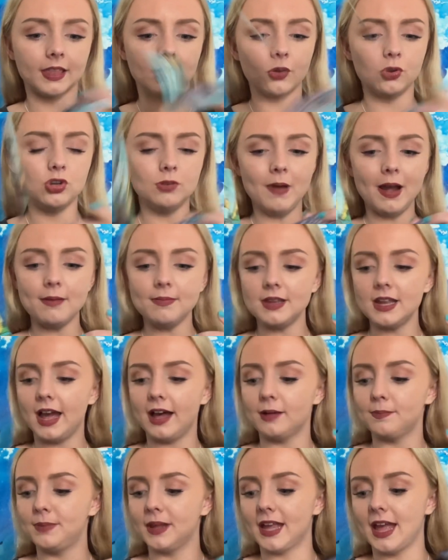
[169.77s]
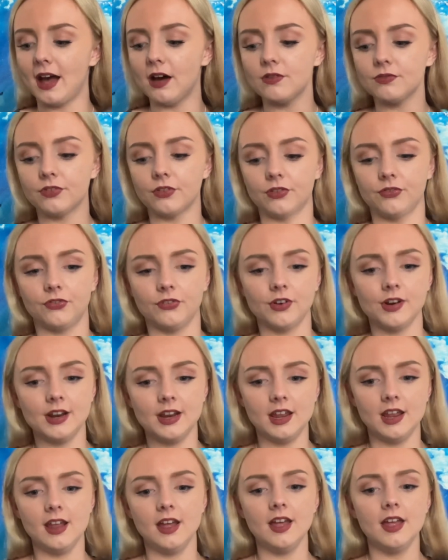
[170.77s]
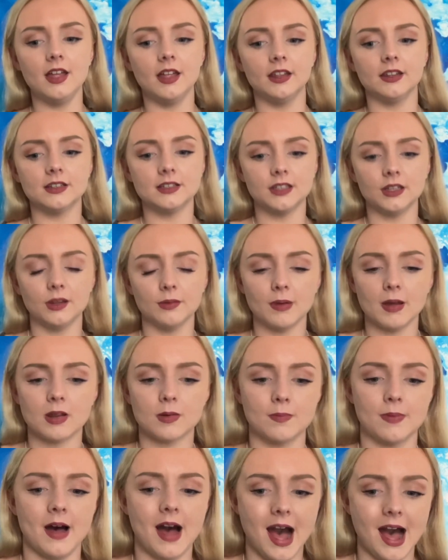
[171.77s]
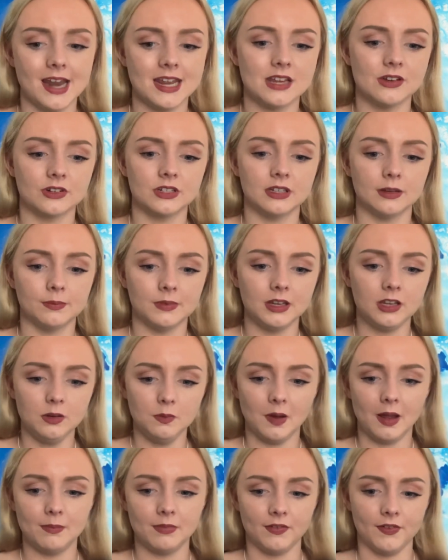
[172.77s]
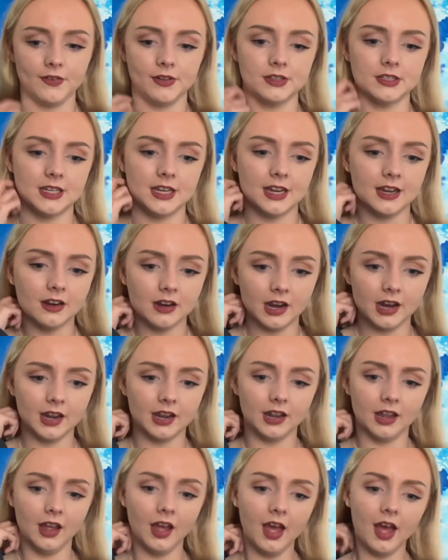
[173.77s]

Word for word: You might be helping out for free. There's something about a party or something. You might be volunteering.